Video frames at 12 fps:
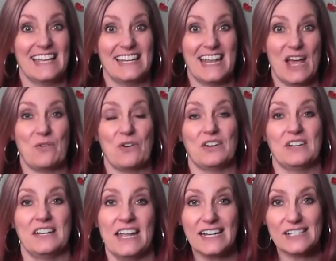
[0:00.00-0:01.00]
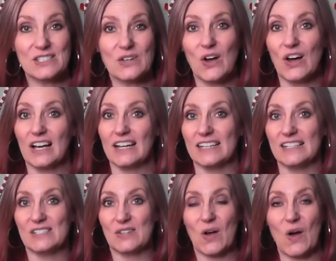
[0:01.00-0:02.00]
Now our next song
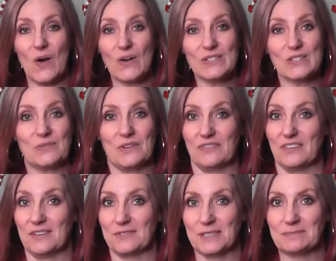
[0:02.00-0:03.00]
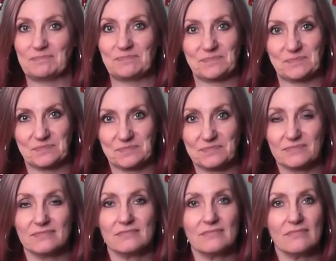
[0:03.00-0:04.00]
is also a favorite
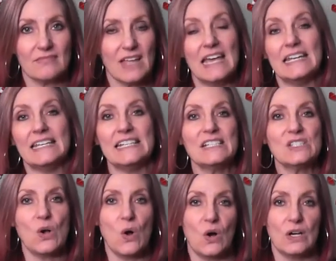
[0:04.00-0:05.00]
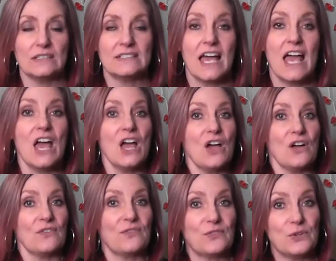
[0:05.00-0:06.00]
and it is called
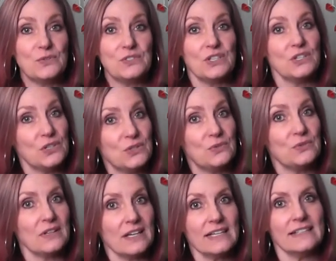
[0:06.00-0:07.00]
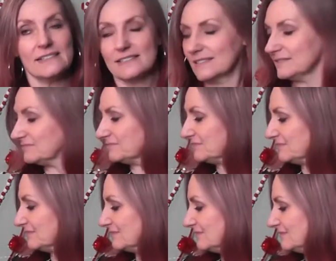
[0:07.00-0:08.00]
Fruit Unite.
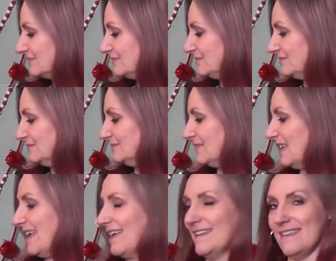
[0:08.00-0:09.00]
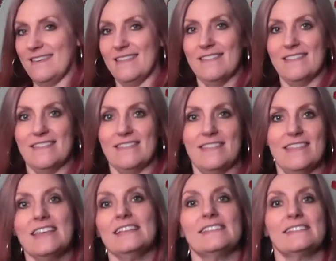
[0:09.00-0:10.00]
And in
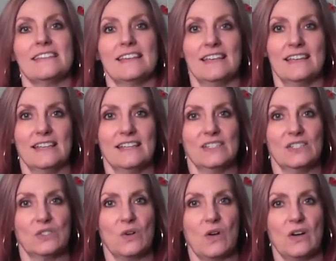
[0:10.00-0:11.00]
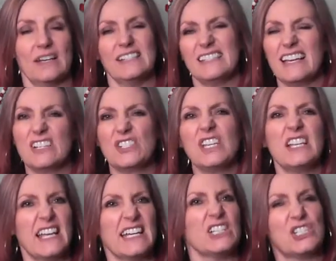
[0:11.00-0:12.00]
this song, it's actually
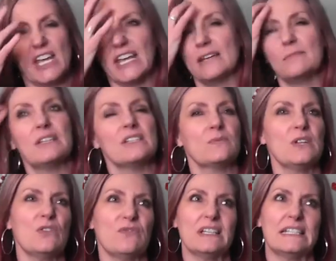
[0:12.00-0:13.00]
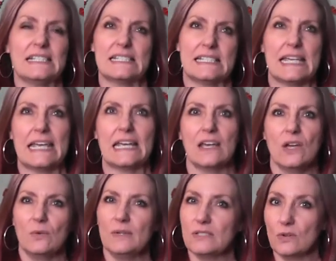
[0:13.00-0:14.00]
like a chant because we don't really sing,
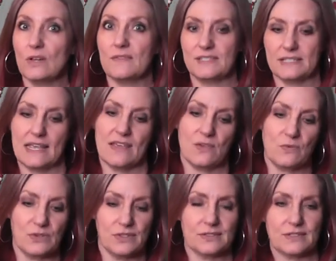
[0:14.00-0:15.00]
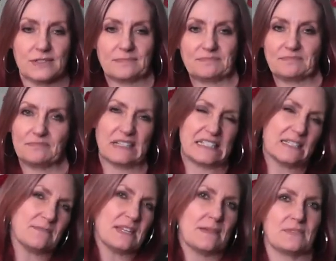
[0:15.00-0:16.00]
we sort of say the words, but
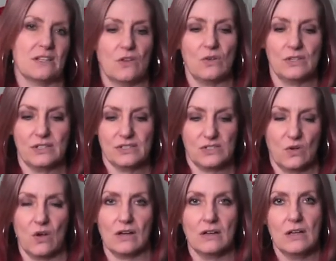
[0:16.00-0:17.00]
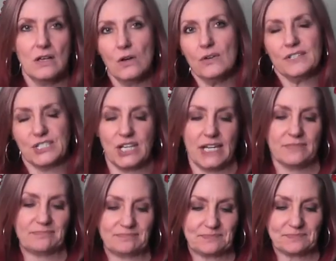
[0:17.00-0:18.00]
sometimes I'll call it a song or a chant.